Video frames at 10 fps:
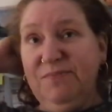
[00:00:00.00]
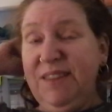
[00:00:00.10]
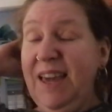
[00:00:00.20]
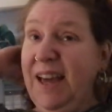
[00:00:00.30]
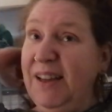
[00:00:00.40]

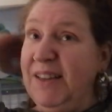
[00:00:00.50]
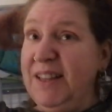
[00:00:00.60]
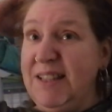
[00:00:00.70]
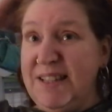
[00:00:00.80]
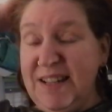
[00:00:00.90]
yeah
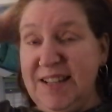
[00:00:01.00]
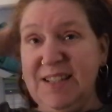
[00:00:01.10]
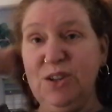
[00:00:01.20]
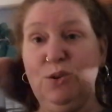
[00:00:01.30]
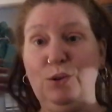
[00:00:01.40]
it's
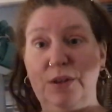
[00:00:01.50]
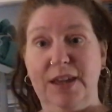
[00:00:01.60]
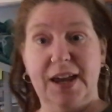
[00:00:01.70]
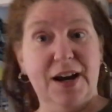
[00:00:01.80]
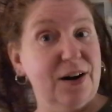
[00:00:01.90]
it's all
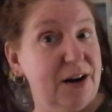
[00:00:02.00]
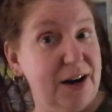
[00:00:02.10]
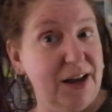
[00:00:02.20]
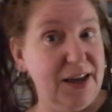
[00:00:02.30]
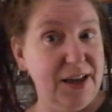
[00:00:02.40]
there
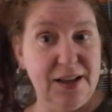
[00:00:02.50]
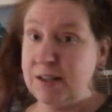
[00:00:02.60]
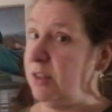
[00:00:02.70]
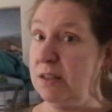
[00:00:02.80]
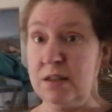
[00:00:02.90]

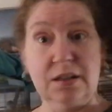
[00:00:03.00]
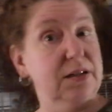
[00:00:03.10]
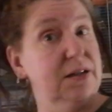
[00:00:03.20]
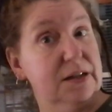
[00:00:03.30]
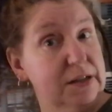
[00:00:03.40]
and
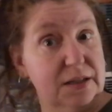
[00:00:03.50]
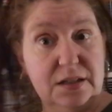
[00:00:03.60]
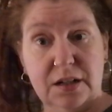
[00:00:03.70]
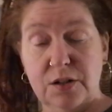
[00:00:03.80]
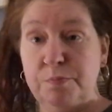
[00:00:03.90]
it's
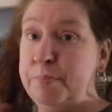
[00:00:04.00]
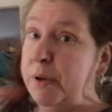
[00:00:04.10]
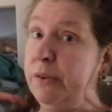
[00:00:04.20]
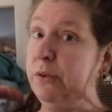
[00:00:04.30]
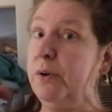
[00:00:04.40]
not
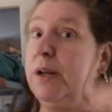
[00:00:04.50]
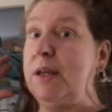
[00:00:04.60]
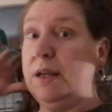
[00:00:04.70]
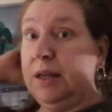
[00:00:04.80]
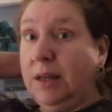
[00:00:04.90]

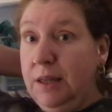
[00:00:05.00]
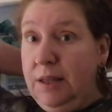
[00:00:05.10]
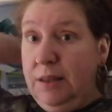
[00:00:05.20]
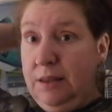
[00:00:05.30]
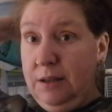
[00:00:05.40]
bothering
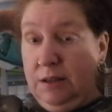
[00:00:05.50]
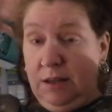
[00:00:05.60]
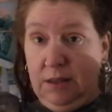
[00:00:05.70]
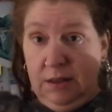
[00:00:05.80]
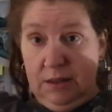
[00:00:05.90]
in the
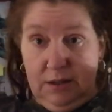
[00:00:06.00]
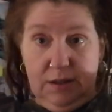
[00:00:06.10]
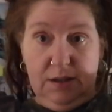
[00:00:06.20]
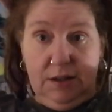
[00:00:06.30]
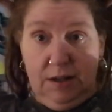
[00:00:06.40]
in
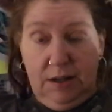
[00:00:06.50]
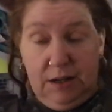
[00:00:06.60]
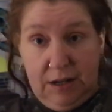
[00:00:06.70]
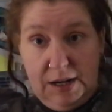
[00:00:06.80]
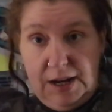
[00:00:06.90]
the
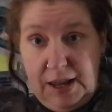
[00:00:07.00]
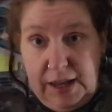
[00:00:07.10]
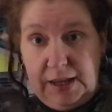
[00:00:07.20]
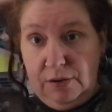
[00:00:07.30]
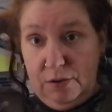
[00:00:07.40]

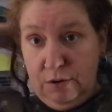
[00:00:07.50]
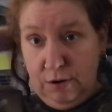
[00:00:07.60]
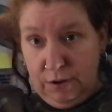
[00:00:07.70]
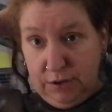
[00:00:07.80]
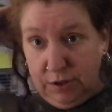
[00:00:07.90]
neck
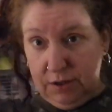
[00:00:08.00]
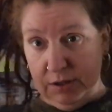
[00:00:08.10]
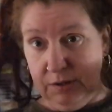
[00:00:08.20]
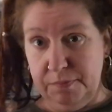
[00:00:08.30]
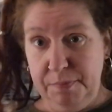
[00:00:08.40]
or
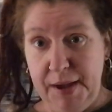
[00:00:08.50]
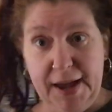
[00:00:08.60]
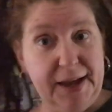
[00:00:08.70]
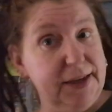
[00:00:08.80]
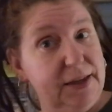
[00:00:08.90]
the
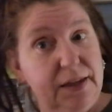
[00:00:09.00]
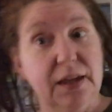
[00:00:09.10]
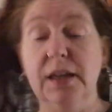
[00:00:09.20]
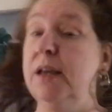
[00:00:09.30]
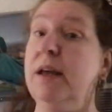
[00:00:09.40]
back
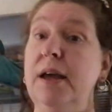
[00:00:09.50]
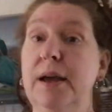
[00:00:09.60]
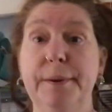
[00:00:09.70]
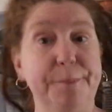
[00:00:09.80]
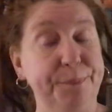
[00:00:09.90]

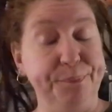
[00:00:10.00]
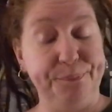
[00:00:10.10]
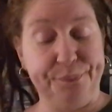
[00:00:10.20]
um,